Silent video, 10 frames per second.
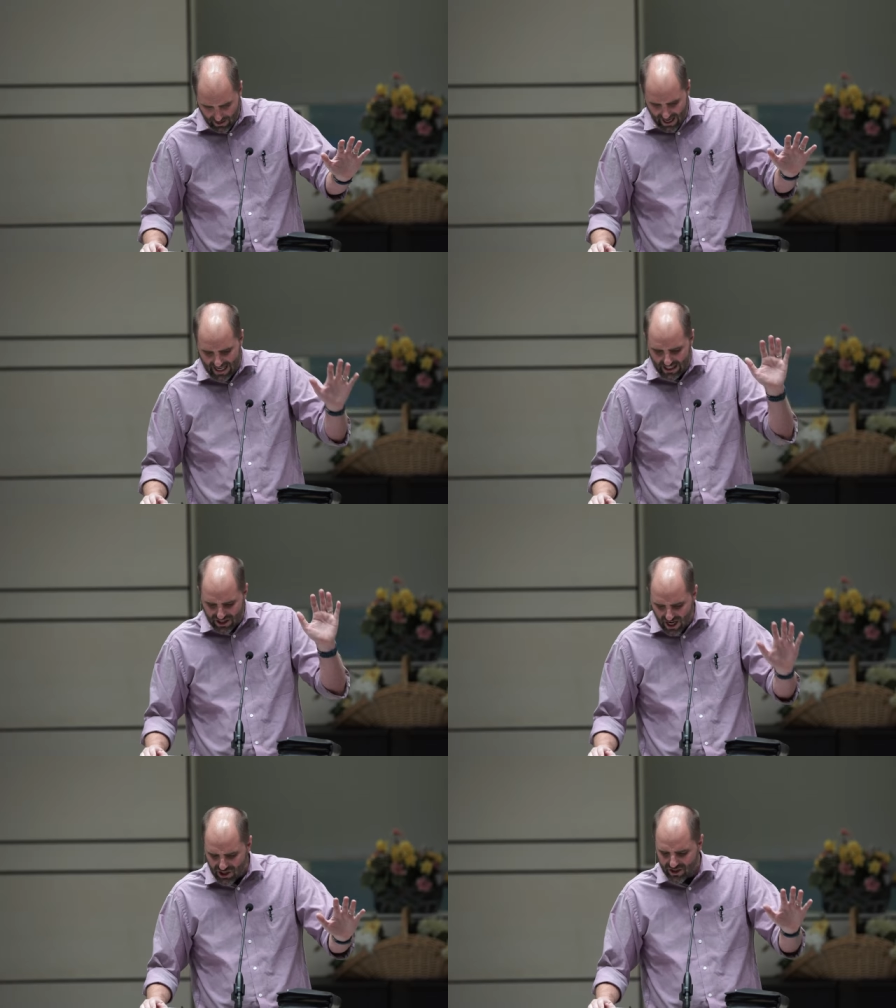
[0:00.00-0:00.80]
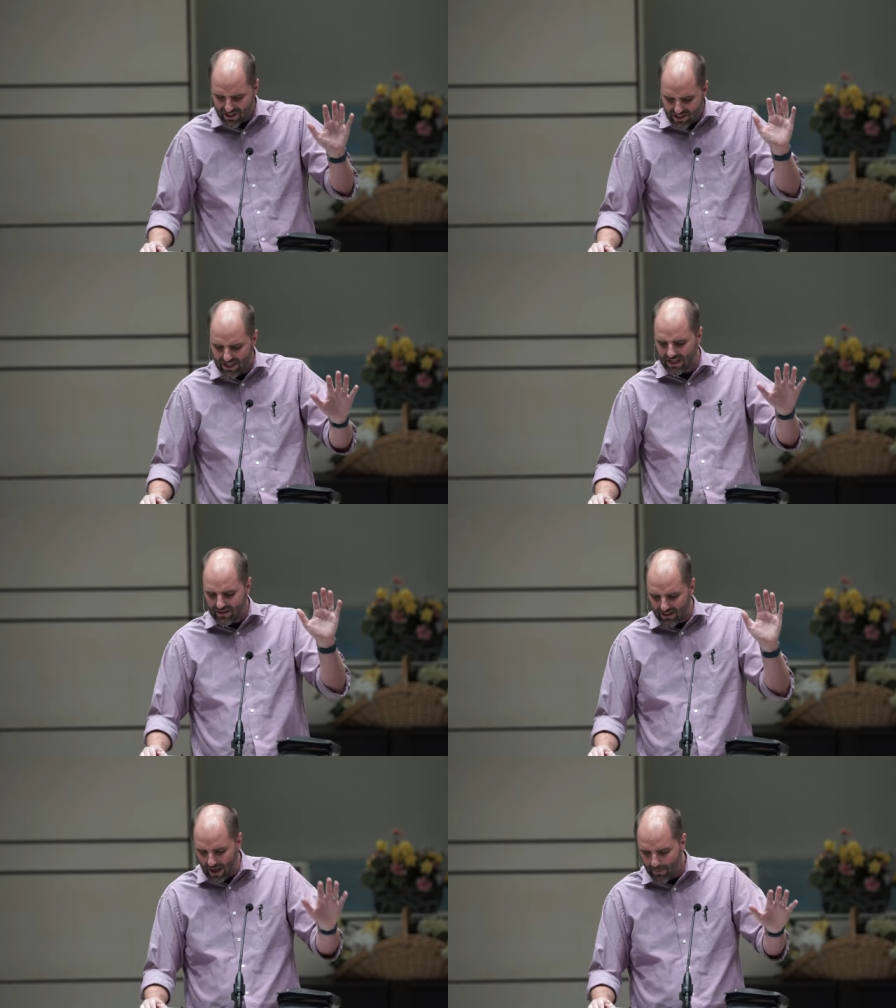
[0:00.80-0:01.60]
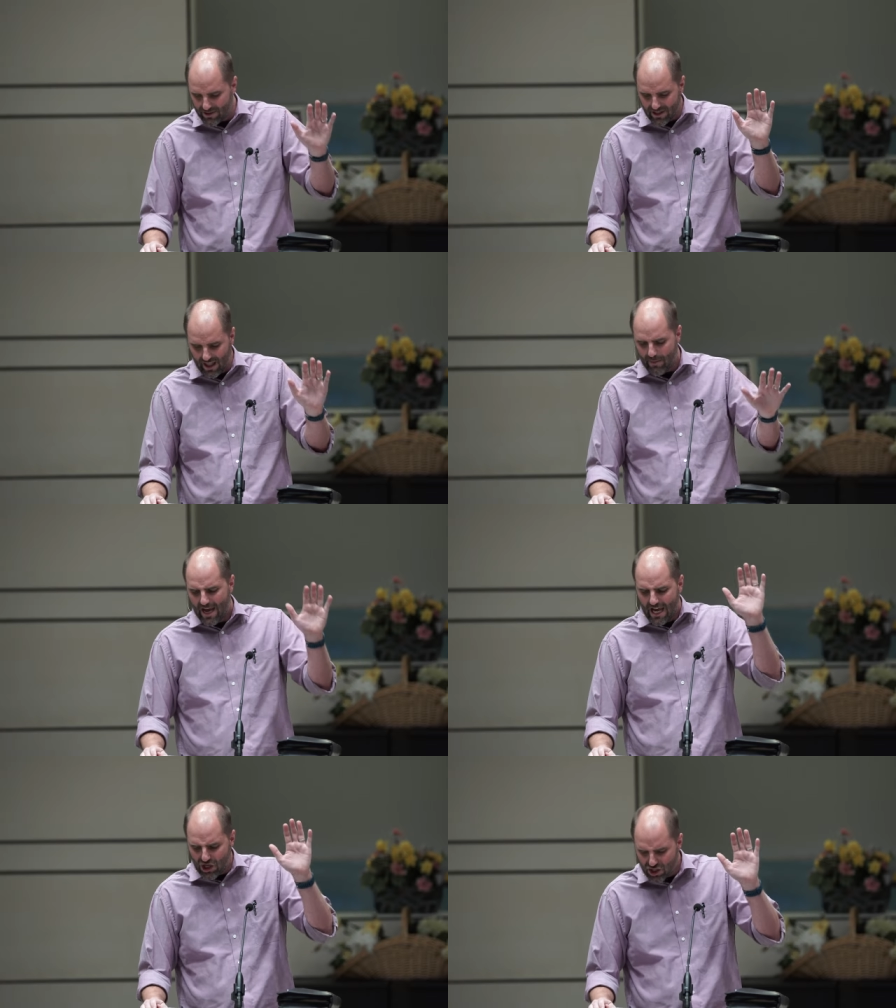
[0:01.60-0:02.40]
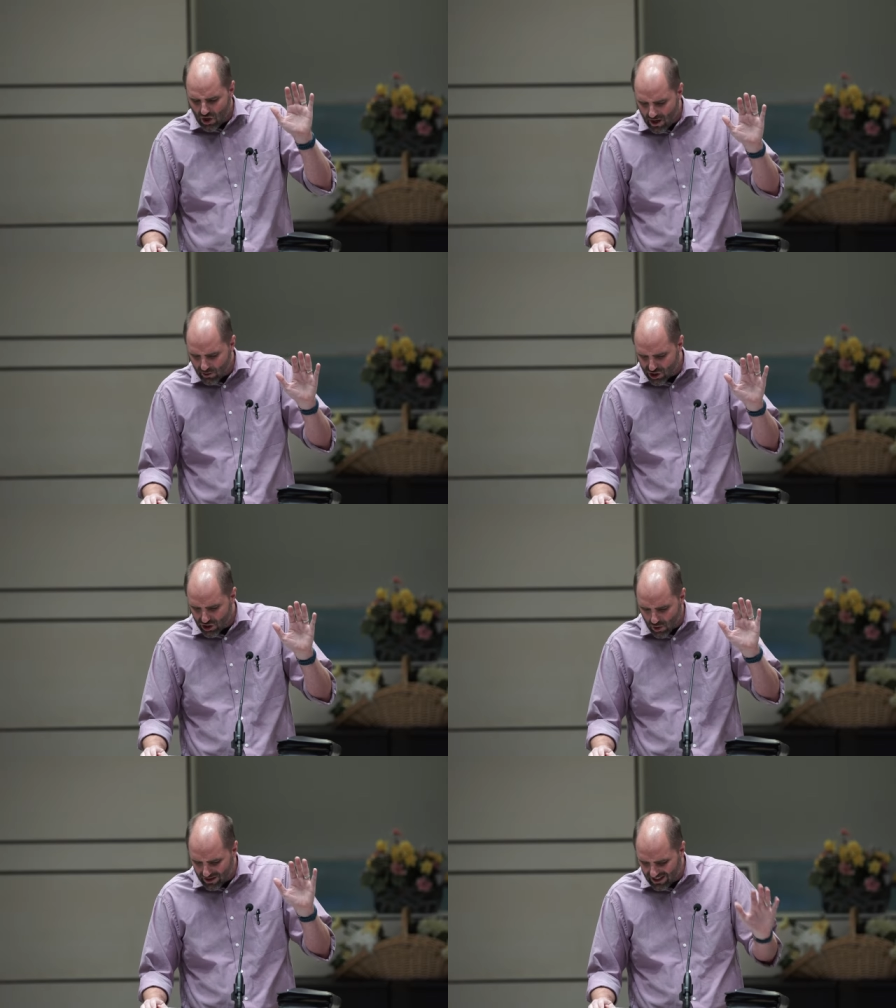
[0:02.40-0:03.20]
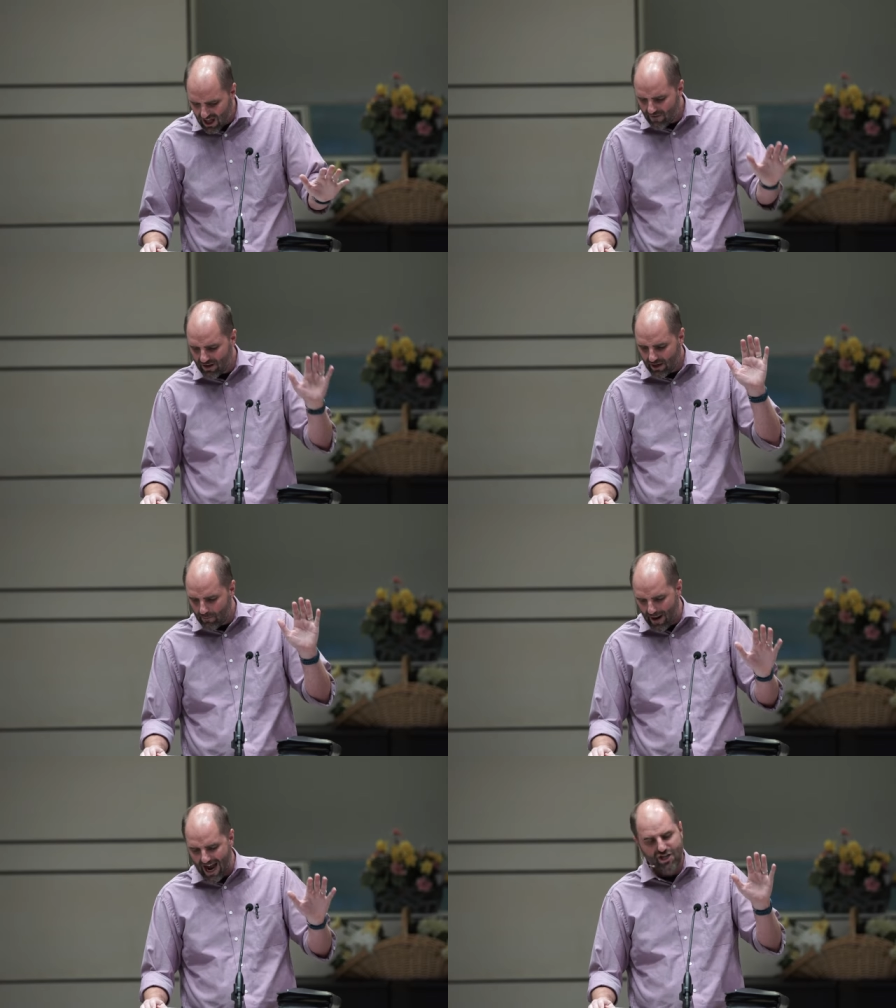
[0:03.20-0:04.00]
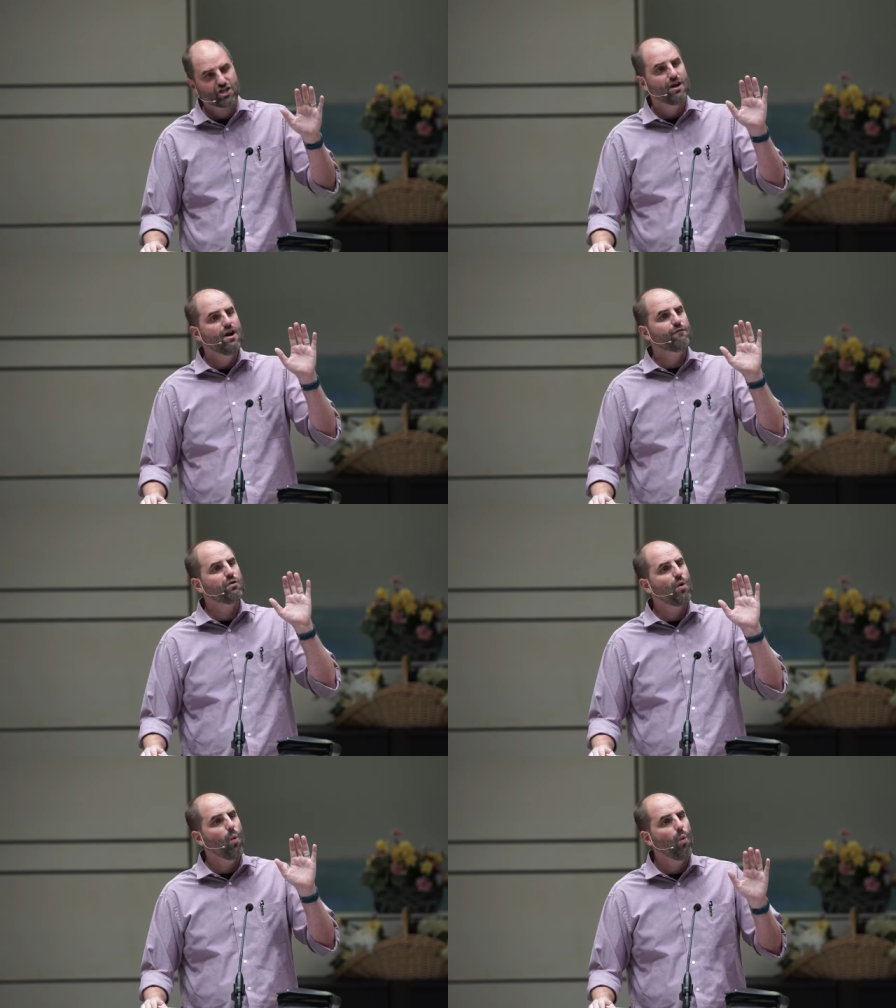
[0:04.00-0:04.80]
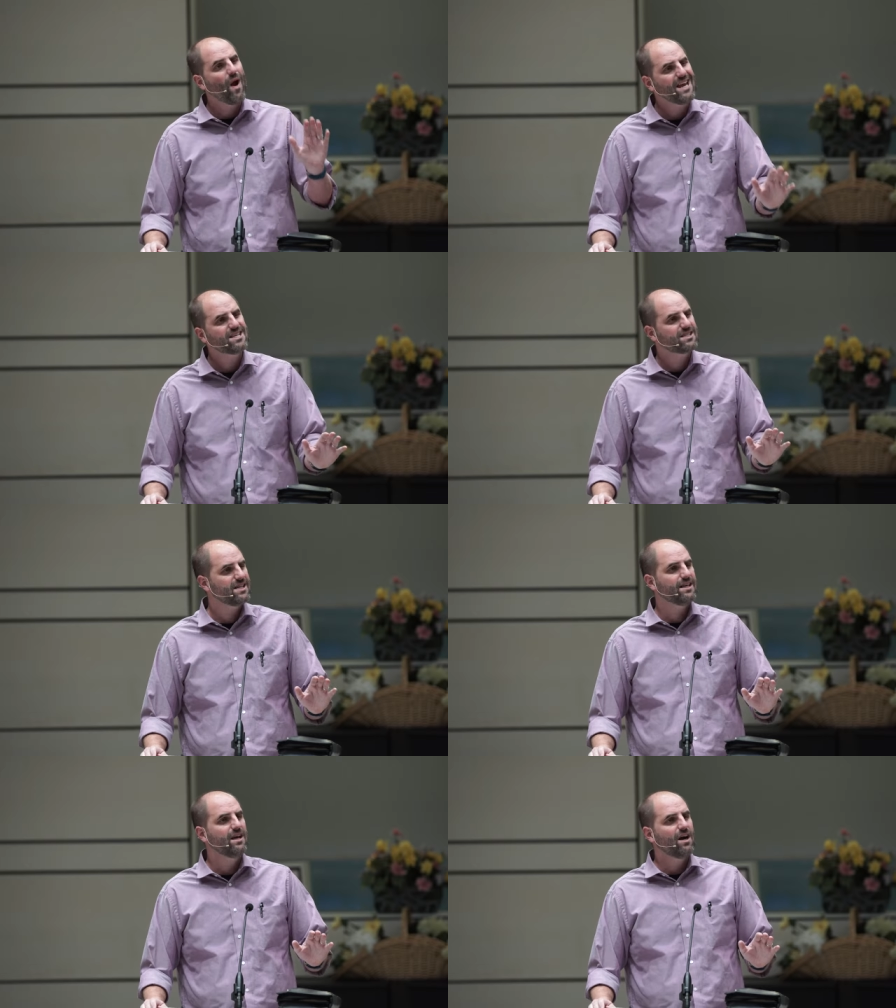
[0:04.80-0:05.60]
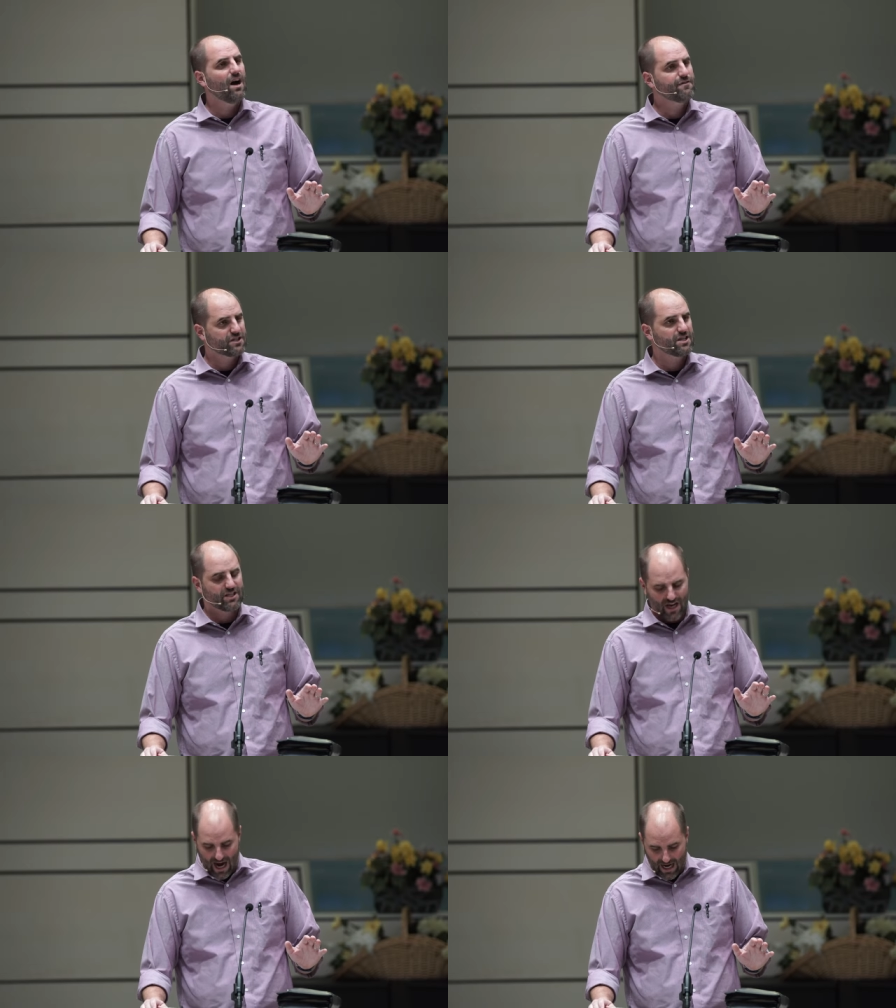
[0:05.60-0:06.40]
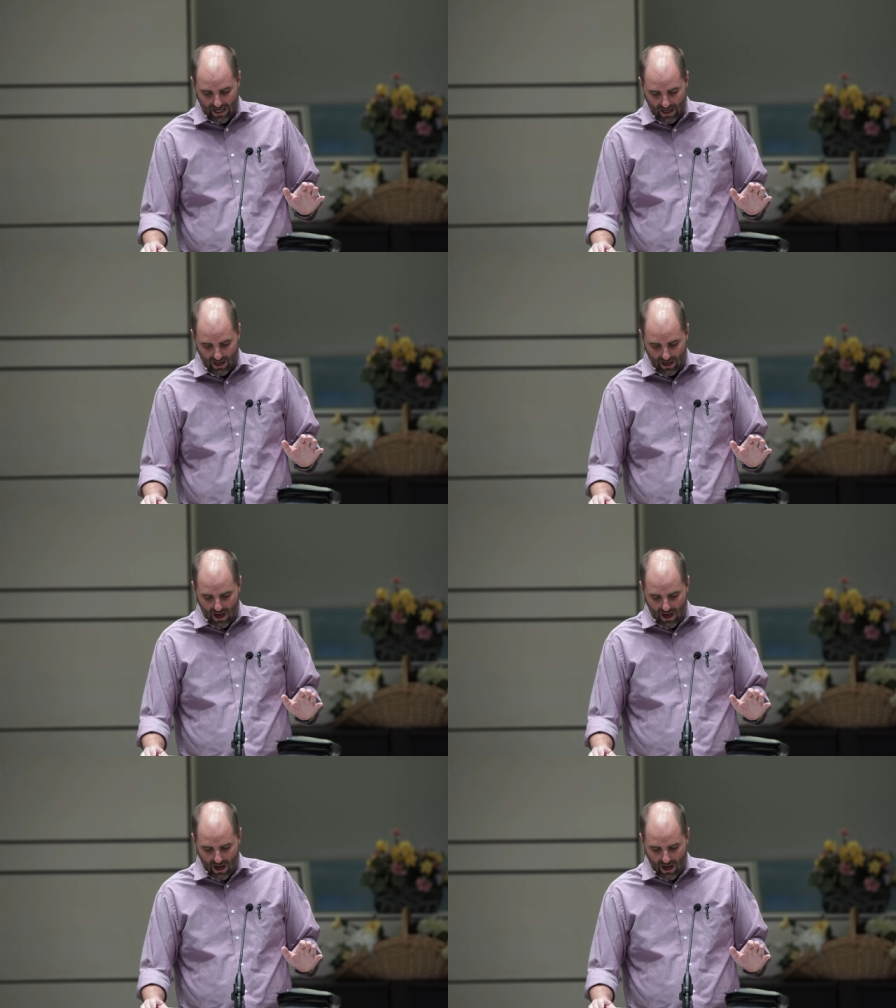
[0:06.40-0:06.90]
And he touched the sick, the lepers, the lame. He showed, showed love and compassion for the wasted of society.